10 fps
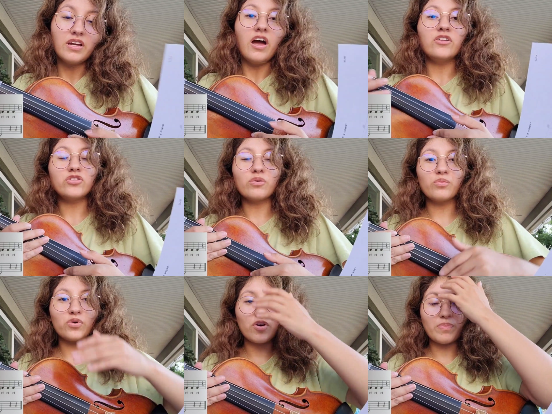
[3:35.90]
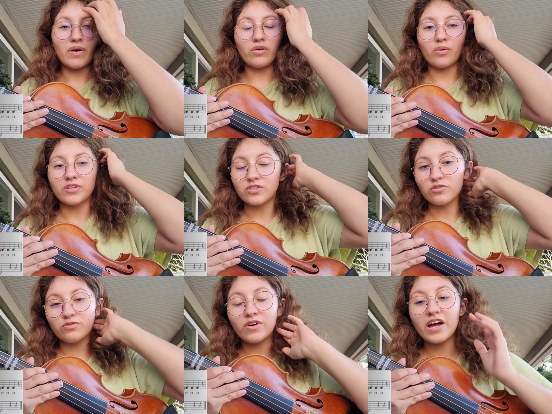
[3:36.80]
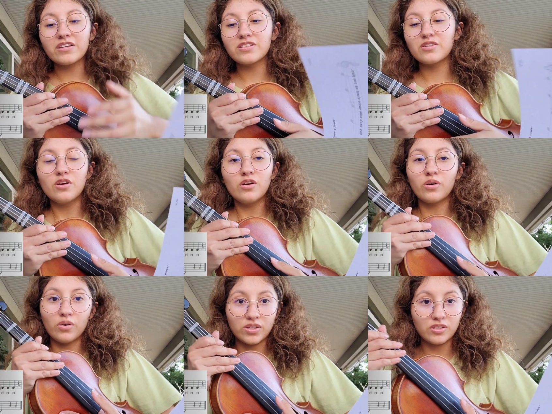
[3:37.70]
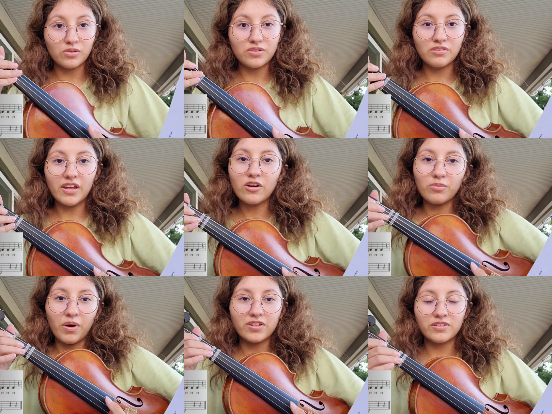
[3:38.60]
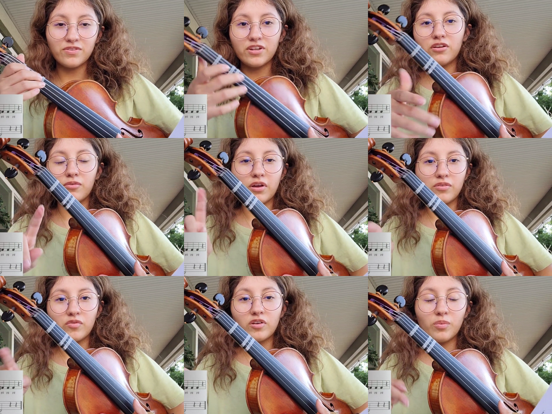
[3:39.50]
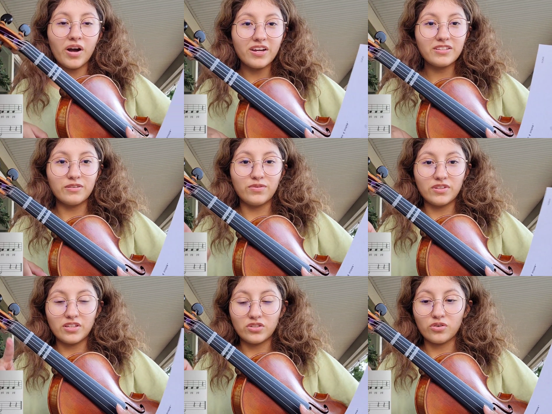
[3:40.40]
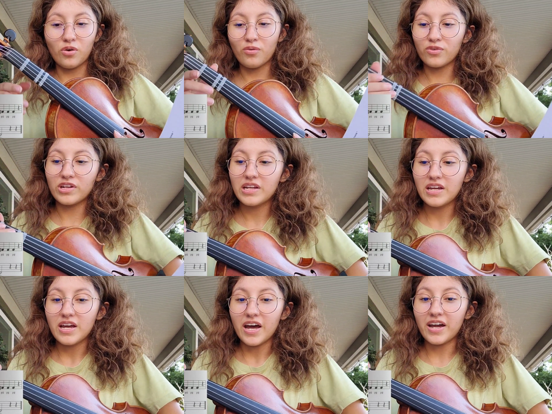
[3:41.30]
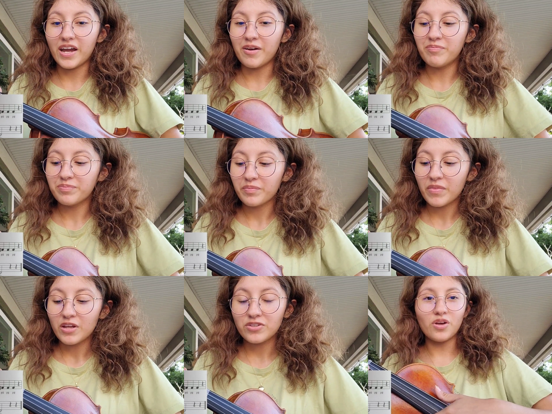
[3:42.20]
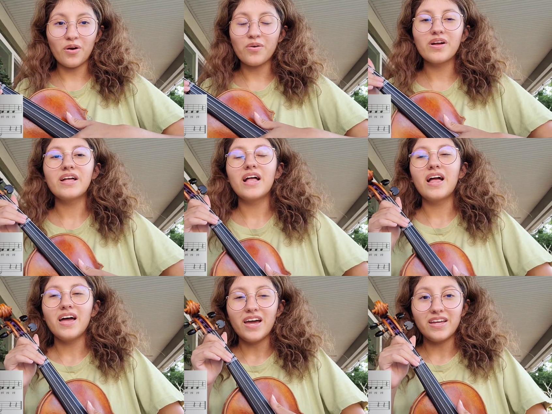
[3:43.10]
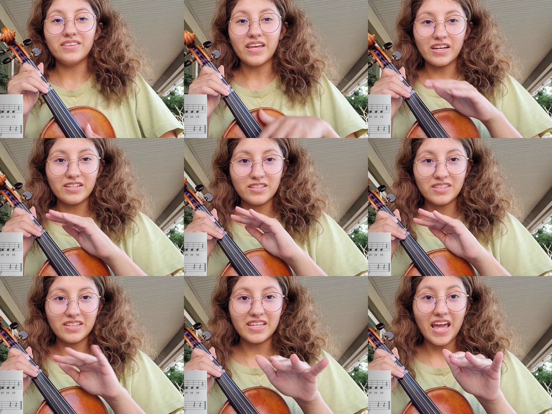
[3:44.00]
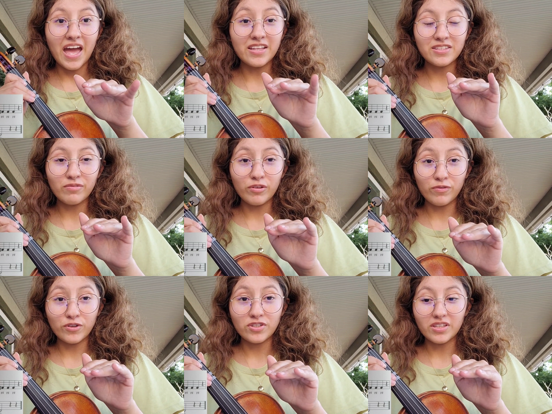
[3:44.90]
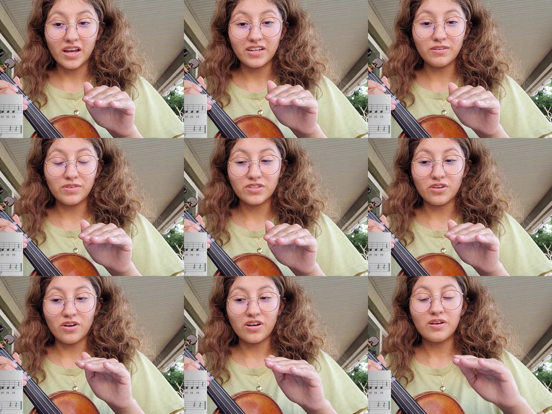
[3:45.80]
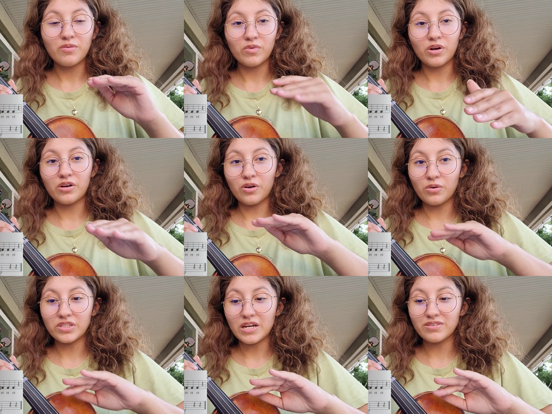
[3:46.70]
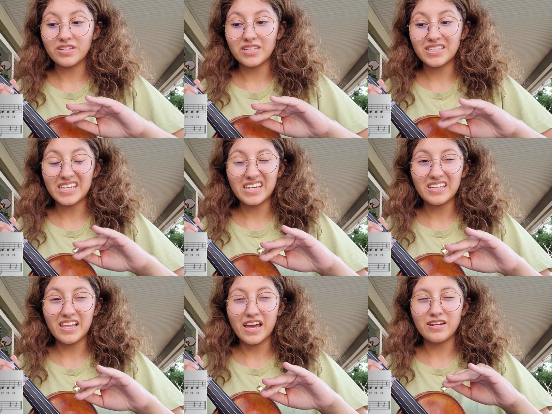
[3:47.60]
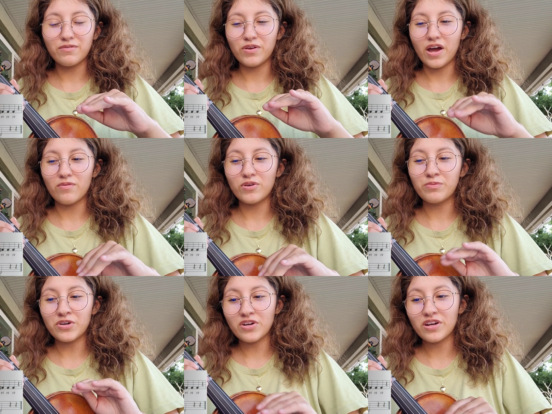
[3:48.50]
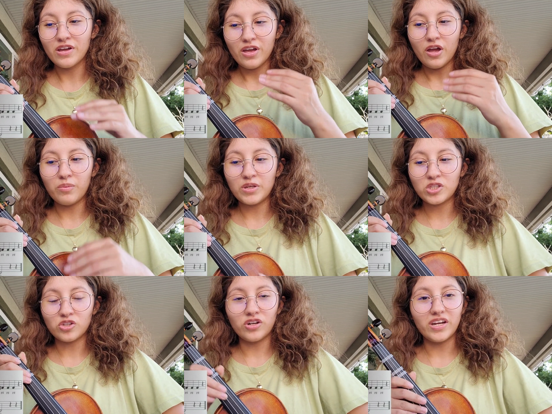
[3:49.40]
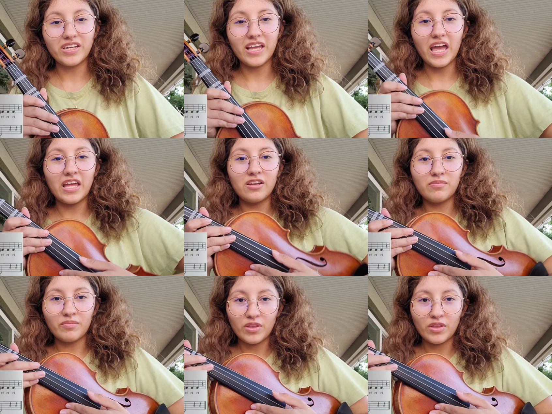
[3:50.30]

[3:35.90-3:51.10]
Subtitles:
And don't worry about going too fast. Go as slow as you like, or pause the video and rewind if you need to go over it again. So, that is the end of the first line of the song. We're going to go down to the second line if you have your book, and we start again